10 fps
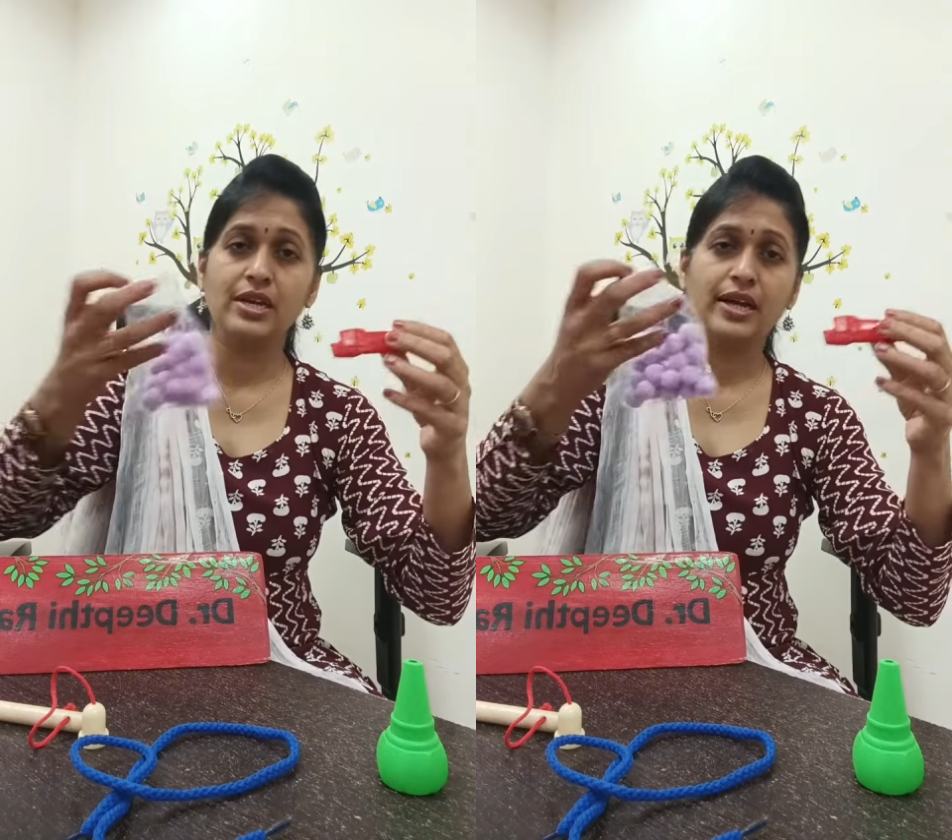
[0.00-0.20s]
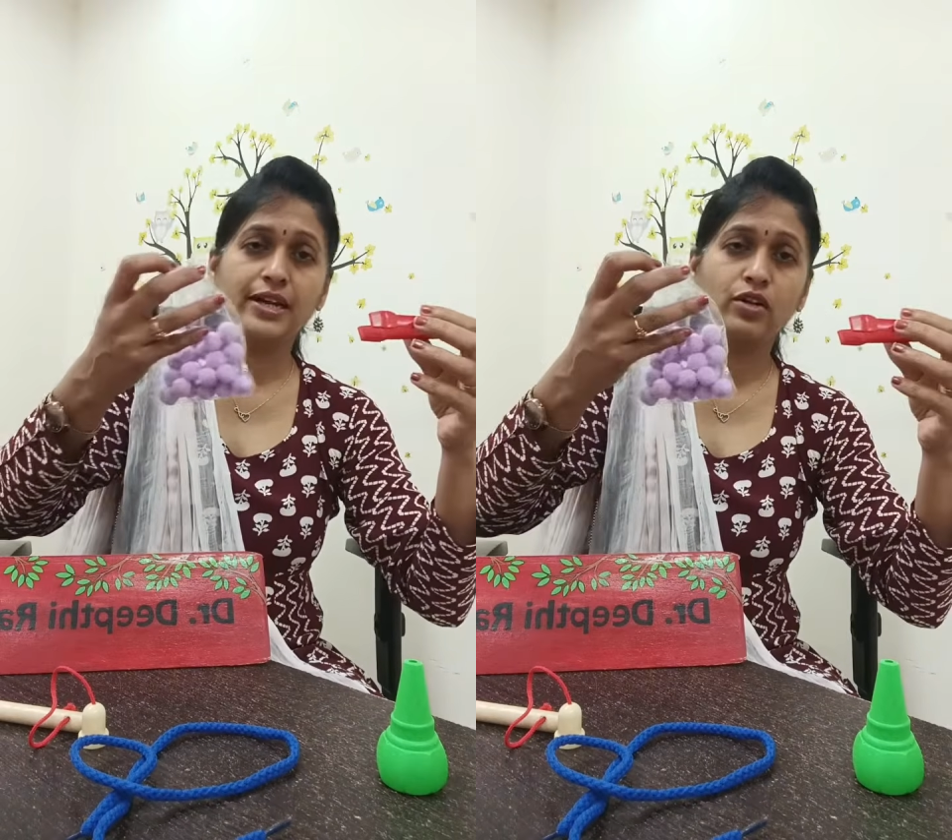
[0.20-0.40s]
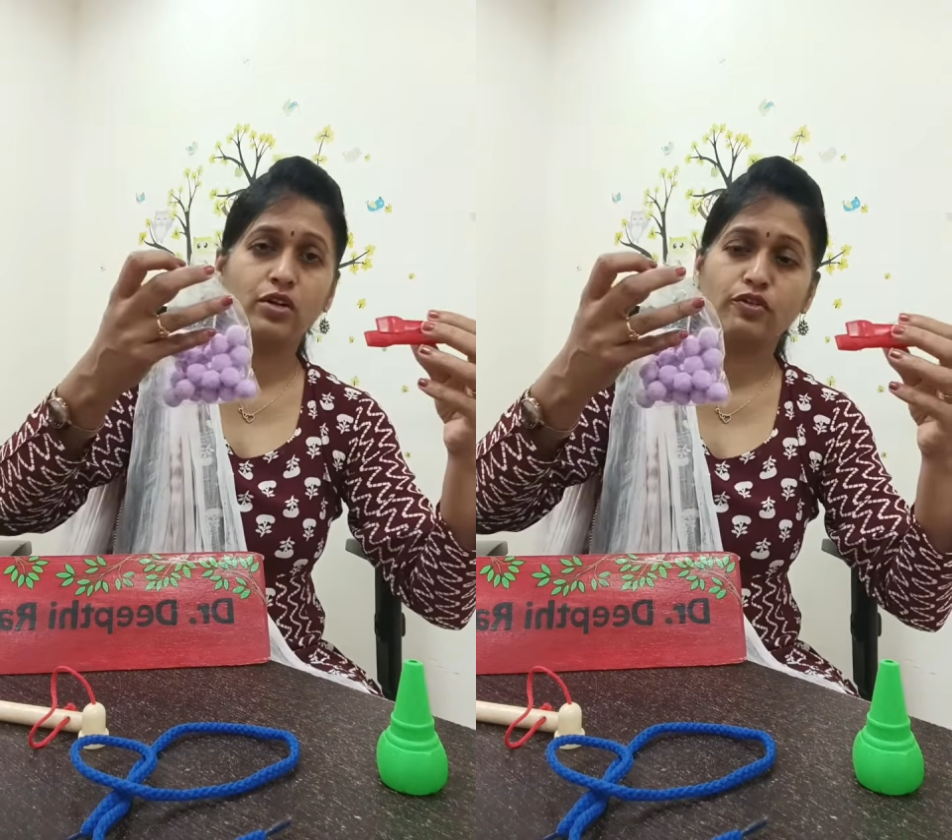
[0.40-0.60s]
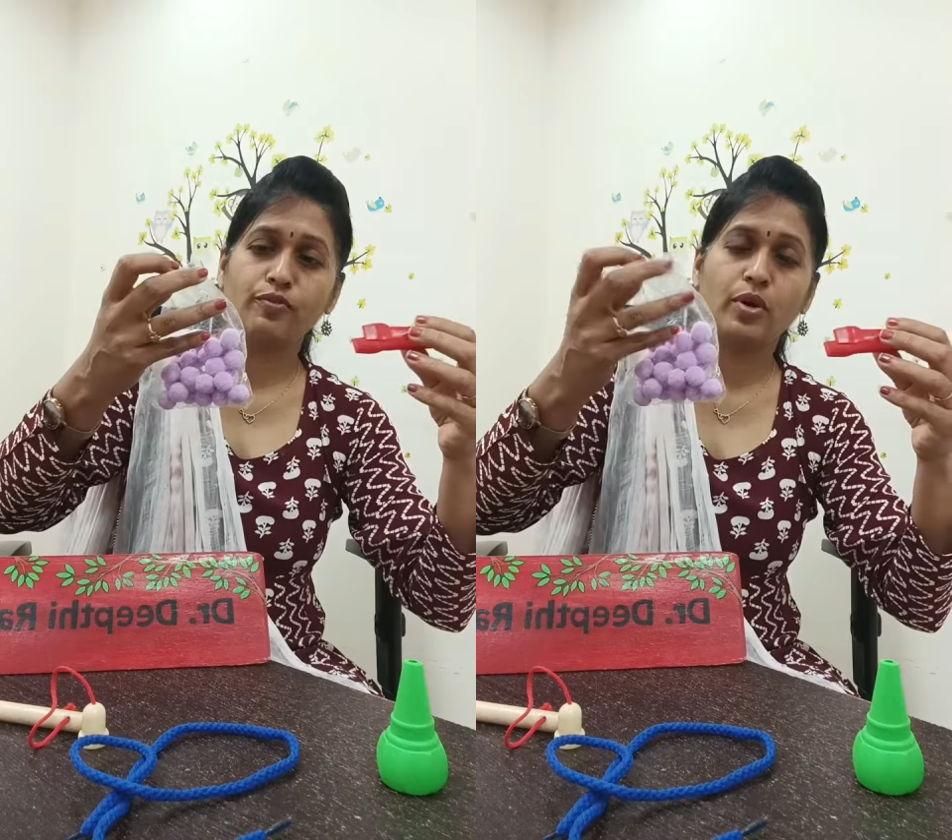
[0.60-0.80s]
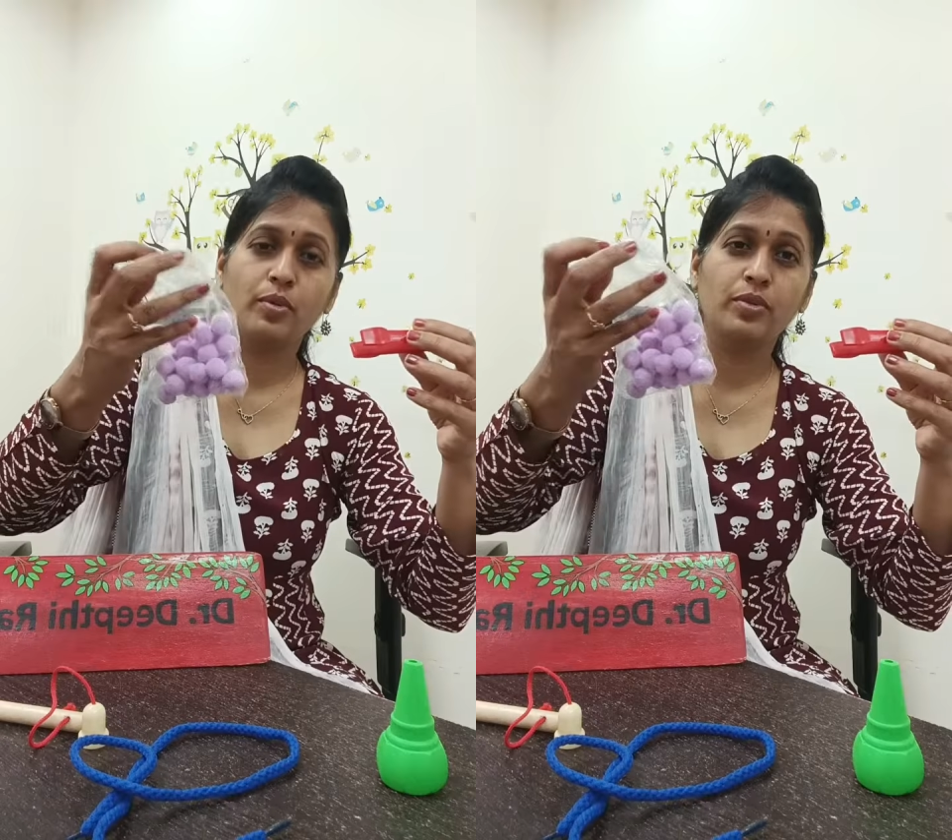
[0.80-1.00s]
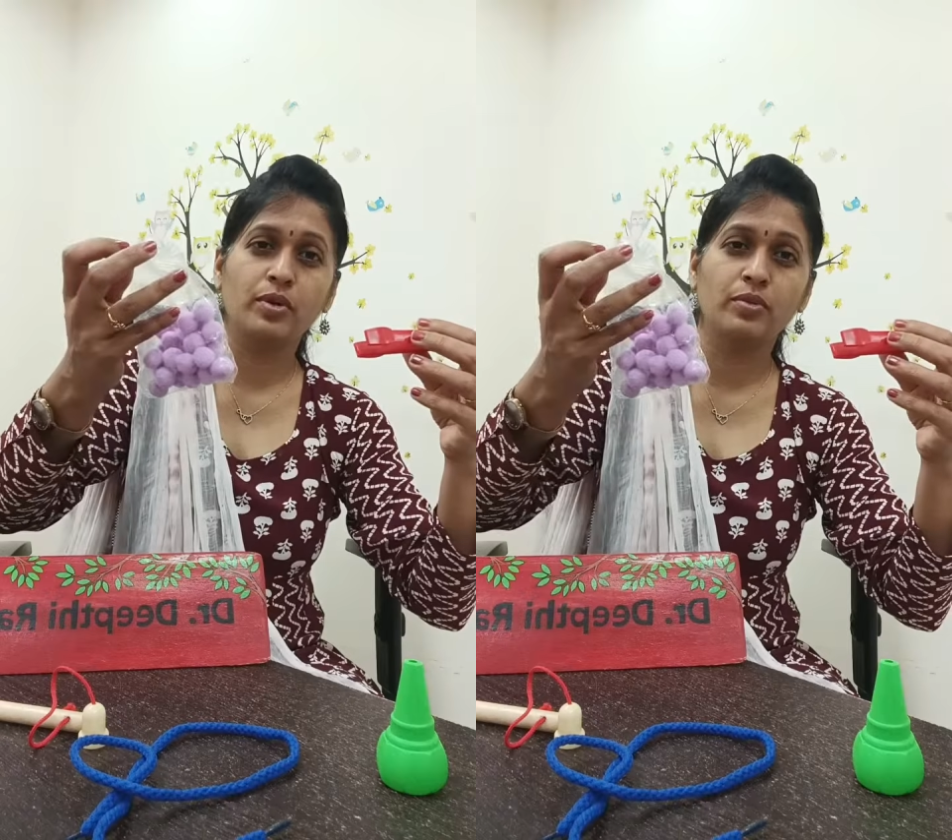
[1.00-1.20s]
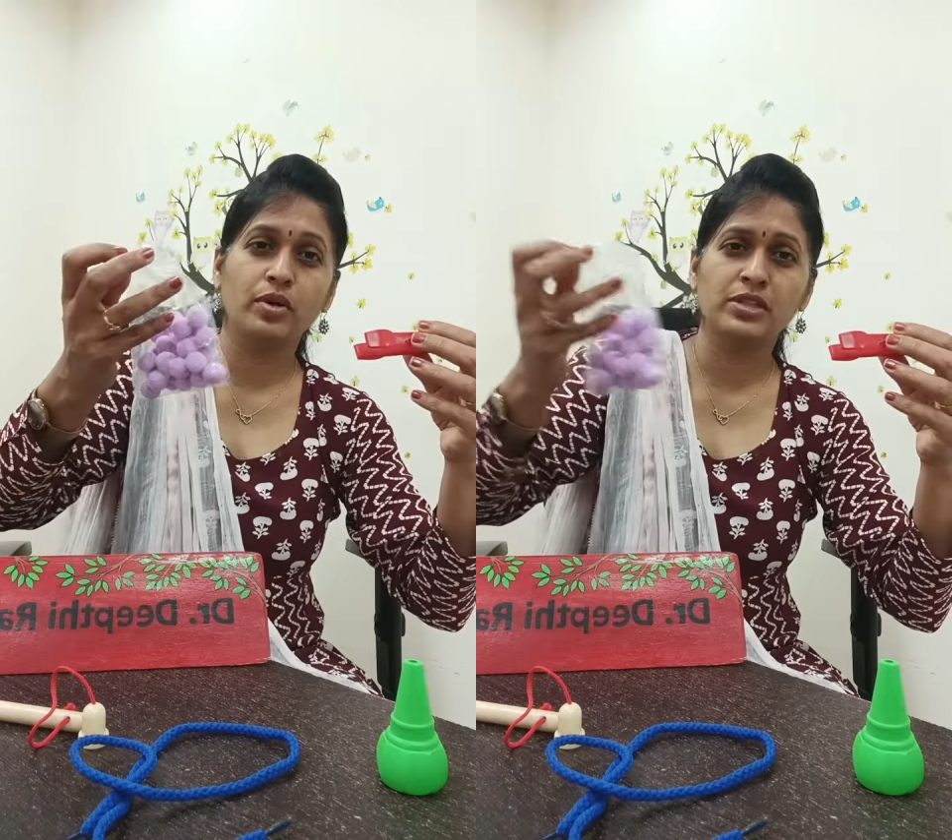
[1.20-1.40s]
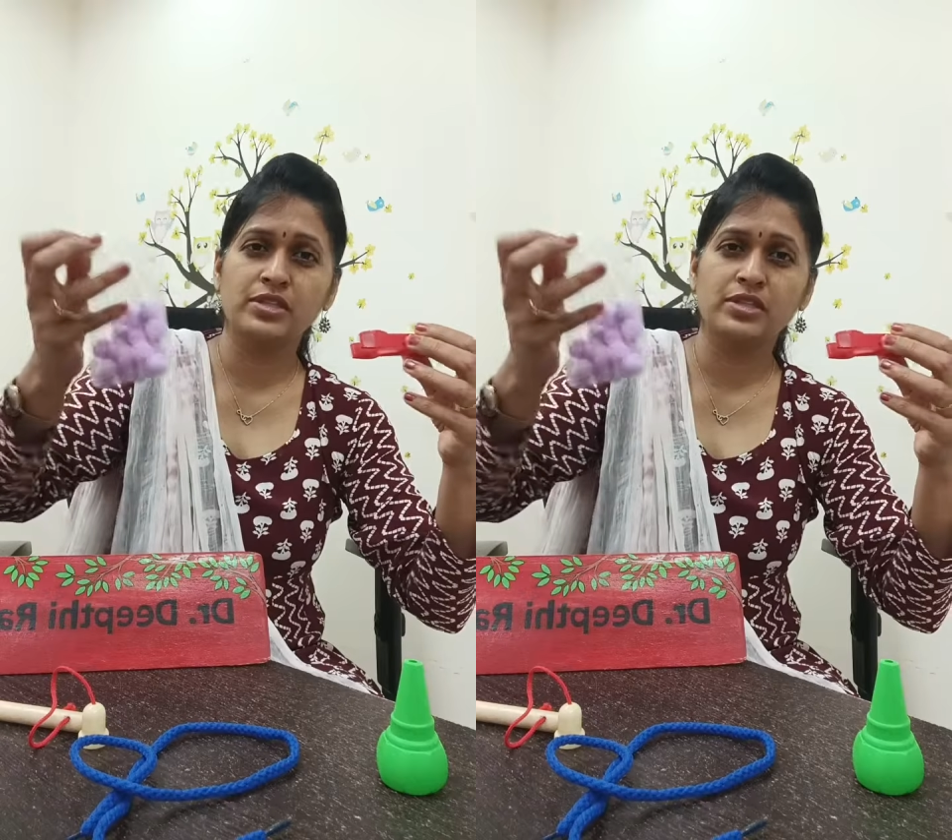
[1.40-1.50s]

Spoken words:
and lot of pom-pom balls.